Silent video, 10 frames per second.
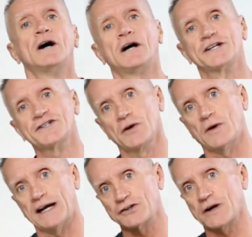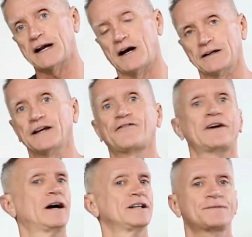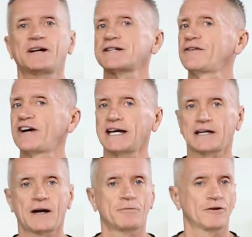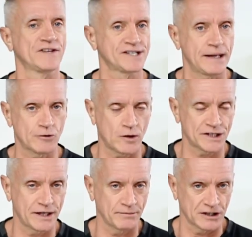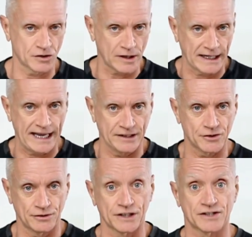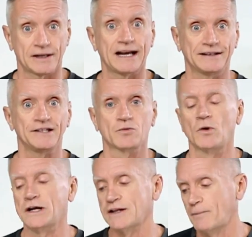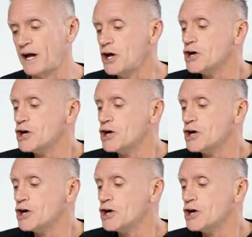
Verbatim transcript: Uh, so I try, uh, if especially if I get a number of the same question, I'm going to try to answer just at least one of them.